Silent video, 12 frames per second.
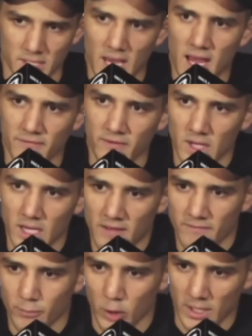Yeah, I feel like
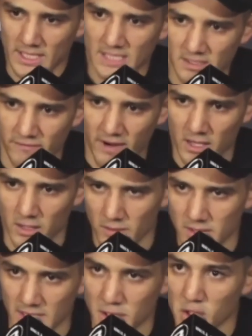I've progressed as a fighter
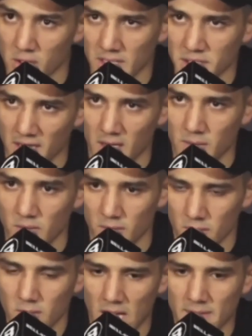since joining JW.
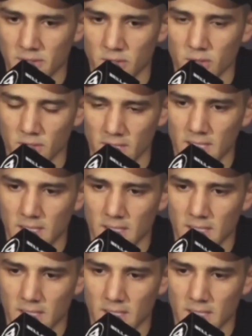Absolutely.